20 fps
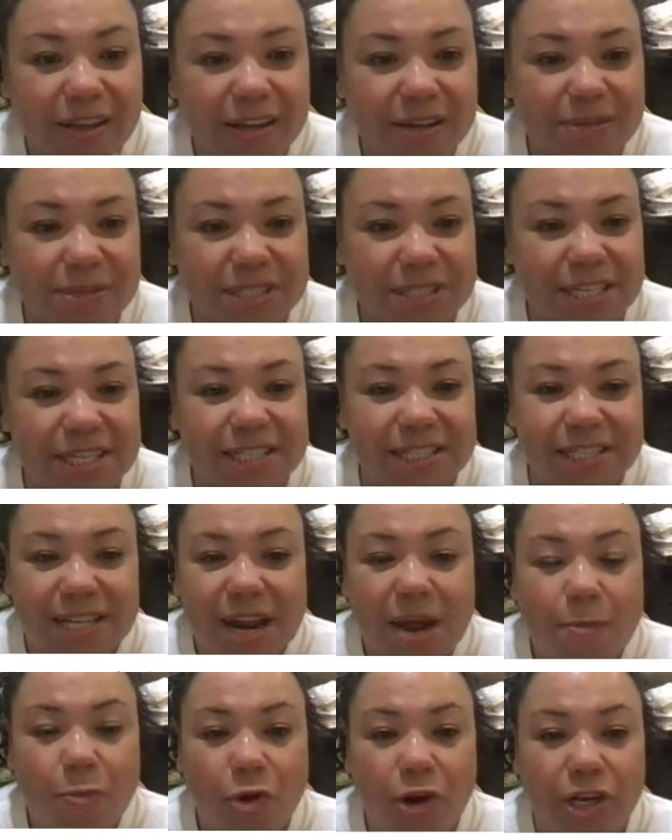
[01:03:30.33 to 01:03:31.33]
Masika said,
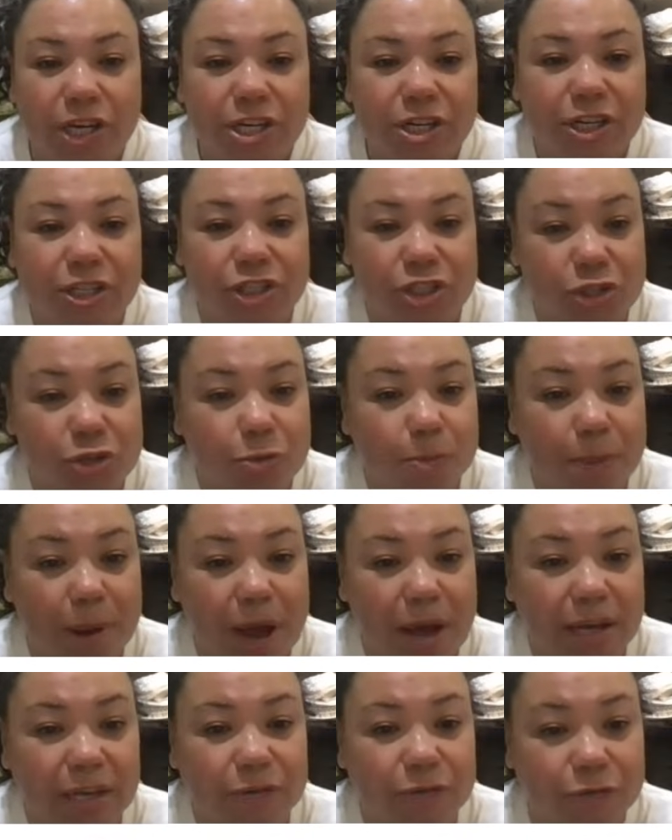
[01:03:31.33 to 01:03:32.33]
I'm working on
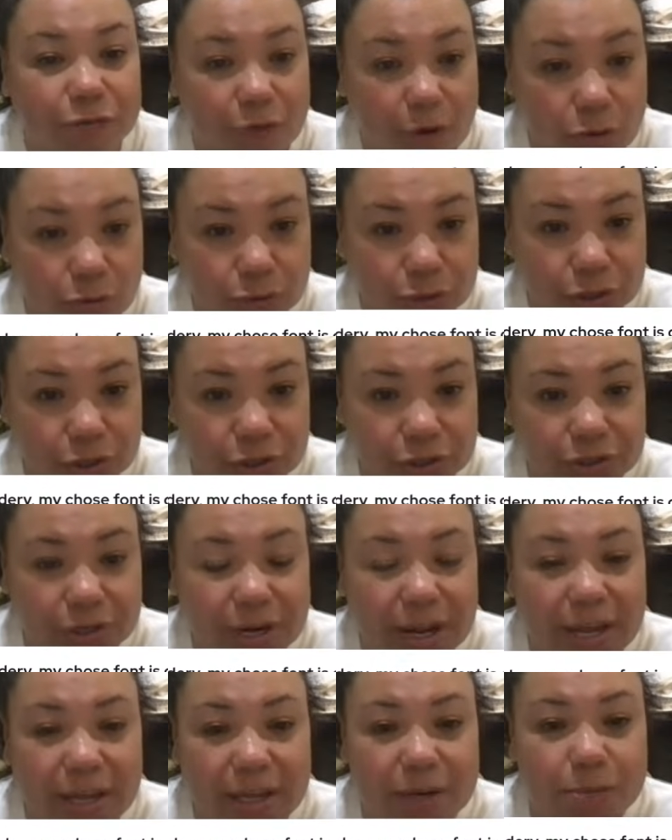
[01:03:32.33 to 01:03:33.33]
2-pocket folder
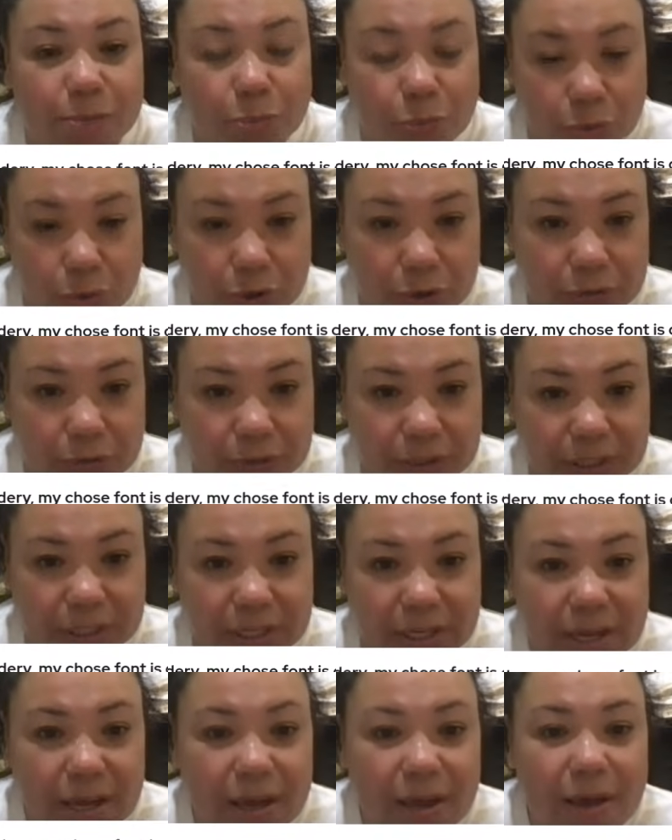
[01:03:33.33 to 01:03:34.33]
embroidery.